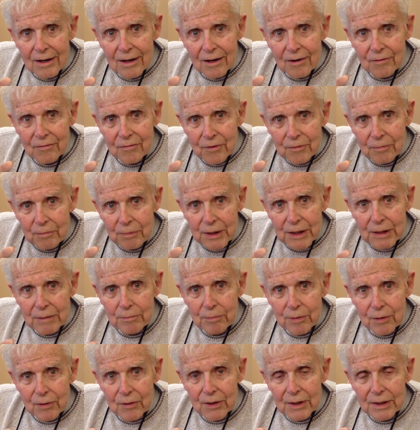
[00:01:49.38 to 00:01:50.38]
of the
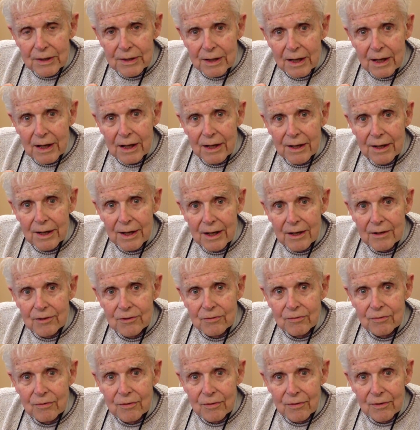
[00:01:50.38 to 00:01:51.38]
people that God has
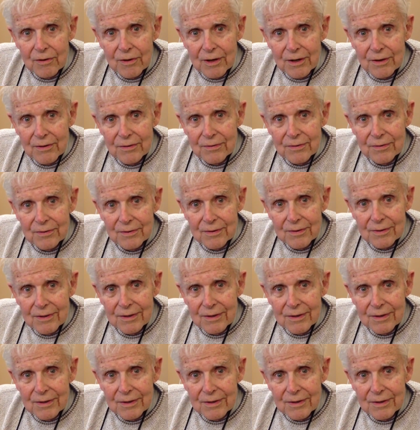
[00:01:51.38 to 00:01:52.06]
for us.